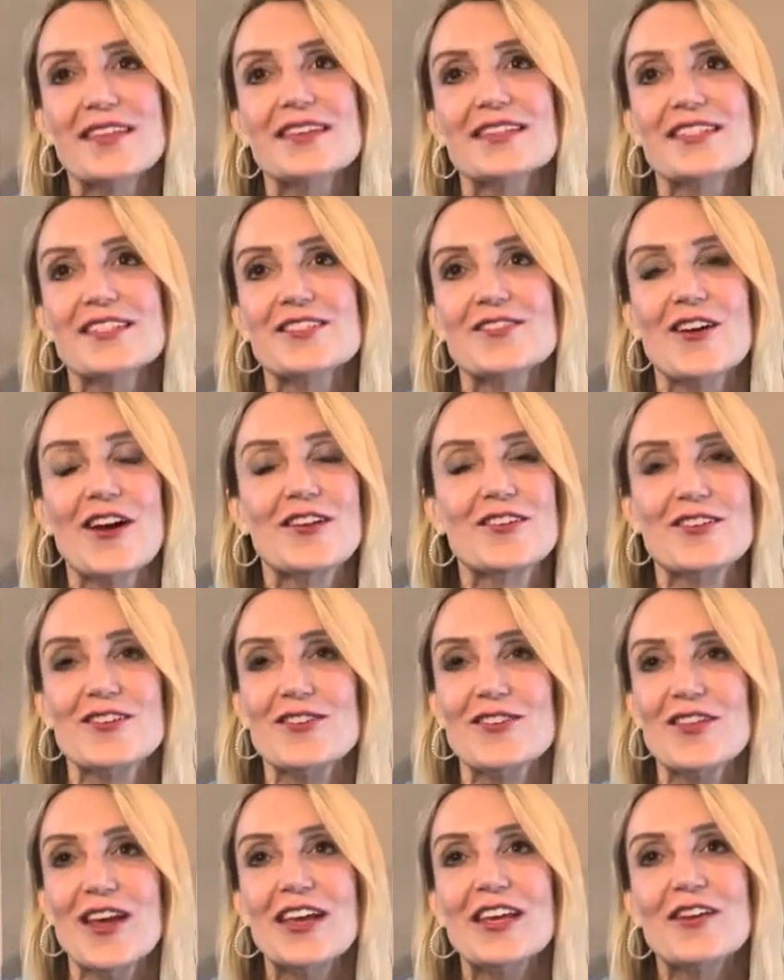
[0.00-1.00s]
this
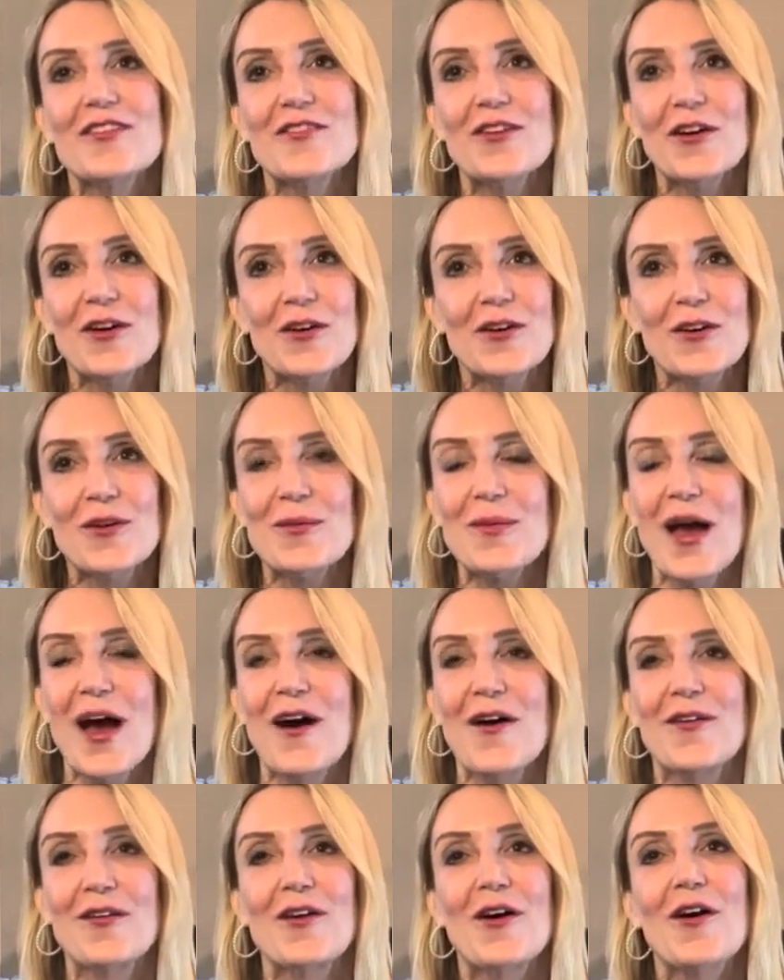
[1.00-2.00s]
structure that you've heard
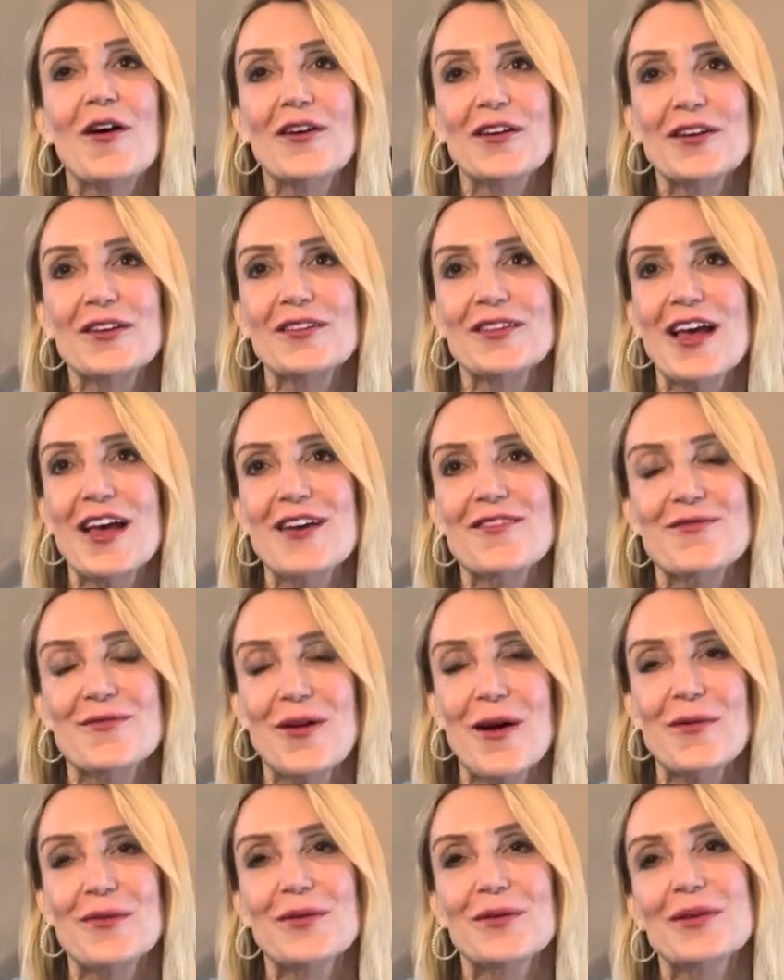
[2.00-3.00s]
about all your life,
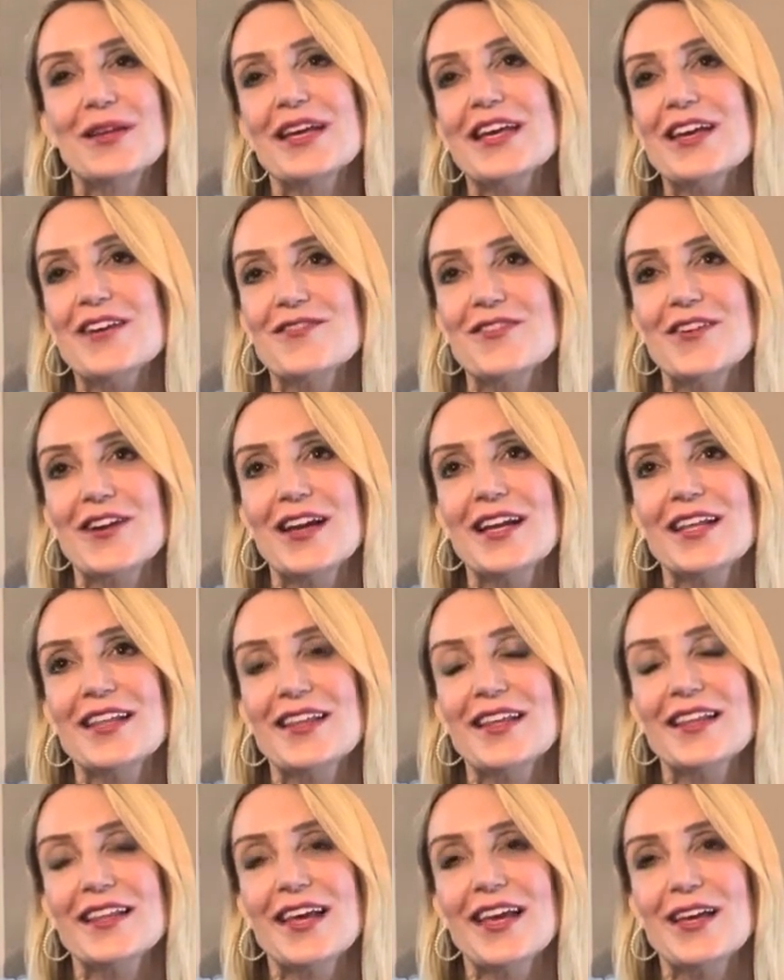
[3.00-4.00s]
probably, if you're
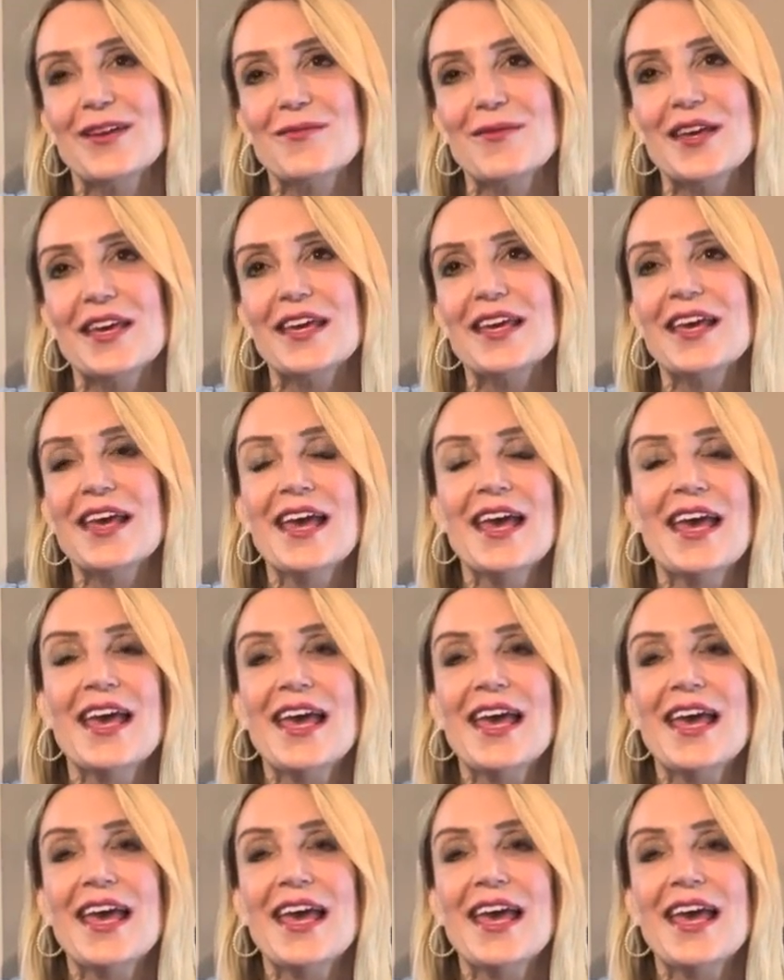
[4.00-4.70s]
anything like me.